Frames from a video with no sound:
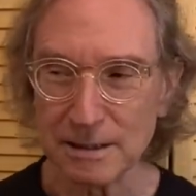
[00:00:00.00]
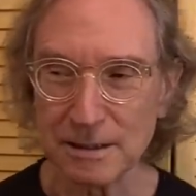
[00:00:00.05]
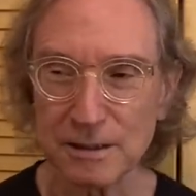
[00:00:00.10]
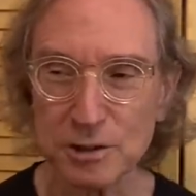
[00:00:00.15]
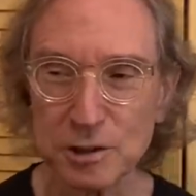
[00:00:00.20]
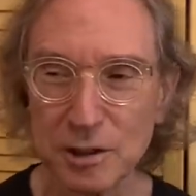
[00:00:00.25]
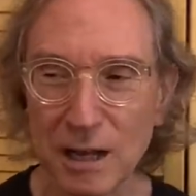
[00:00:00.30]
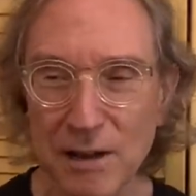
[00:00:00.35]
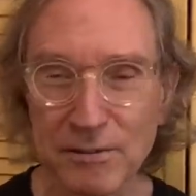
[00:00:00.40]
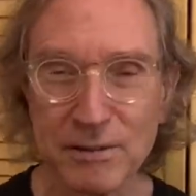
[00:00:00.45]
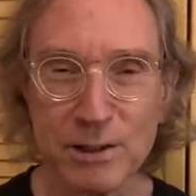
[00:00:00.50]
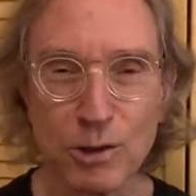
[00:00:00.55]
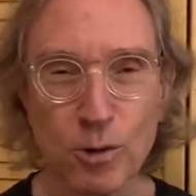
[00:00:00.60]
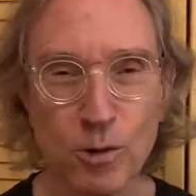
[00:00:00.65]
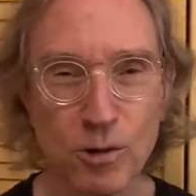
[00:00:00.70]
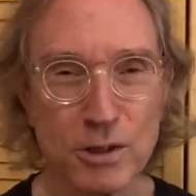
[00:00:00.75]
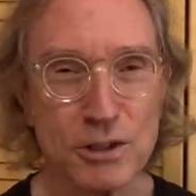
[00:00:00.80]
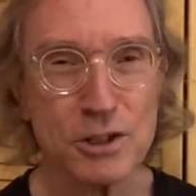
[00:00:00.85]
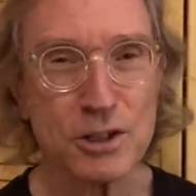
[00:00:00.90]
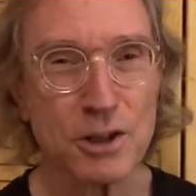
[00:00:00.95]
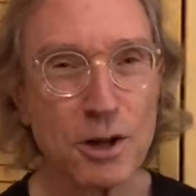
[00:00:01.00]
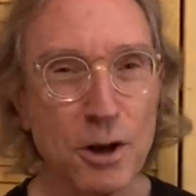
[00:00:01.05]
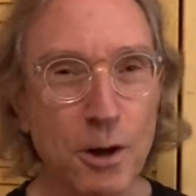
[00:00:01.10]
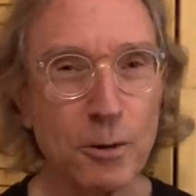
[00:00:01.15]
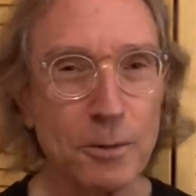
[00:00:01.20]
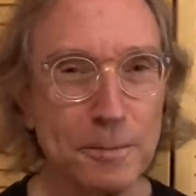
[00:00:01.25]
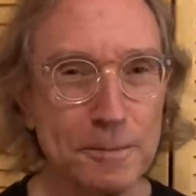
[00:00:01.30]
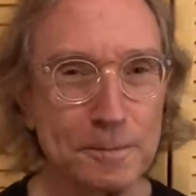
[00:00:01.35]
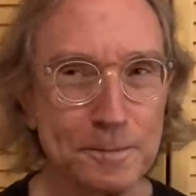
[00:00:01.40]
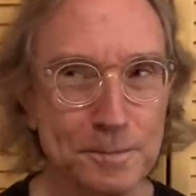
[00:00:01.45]
So having horns at
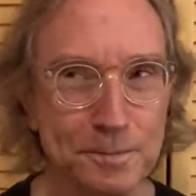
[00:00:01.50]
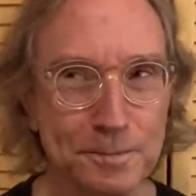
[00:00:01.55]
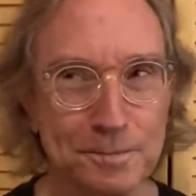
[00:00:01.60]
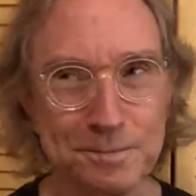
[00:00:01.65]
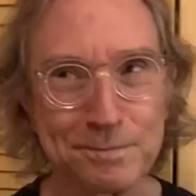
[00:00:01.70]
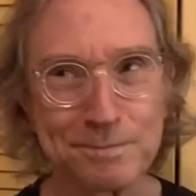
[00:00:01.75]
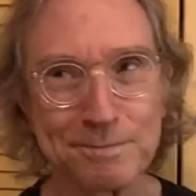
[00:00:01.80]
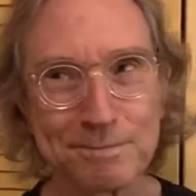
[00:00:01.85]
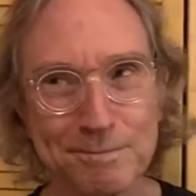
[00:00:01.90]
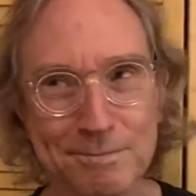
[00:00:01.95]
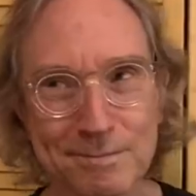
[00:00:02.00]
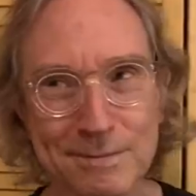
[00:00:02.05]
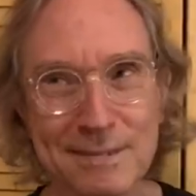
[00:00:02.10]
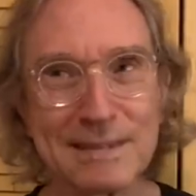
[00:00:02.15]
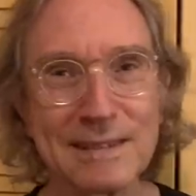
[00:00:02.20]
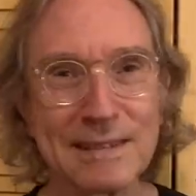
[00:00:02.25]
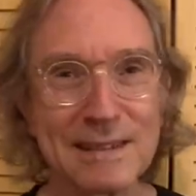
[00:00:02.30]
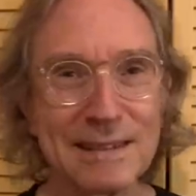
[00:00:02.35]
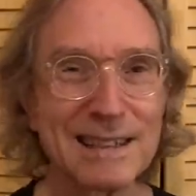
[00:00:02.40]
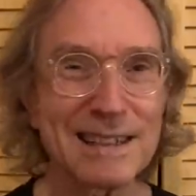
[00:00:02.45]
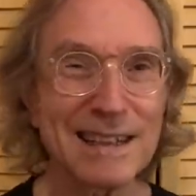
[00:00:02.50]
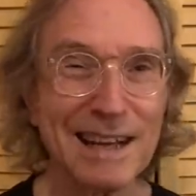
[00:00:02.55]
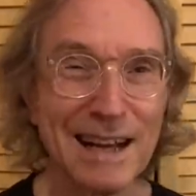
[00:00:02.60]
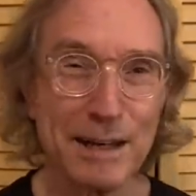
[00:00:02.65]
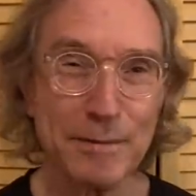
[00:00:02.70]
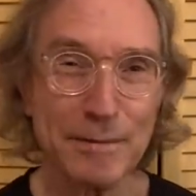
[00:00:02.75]
home kind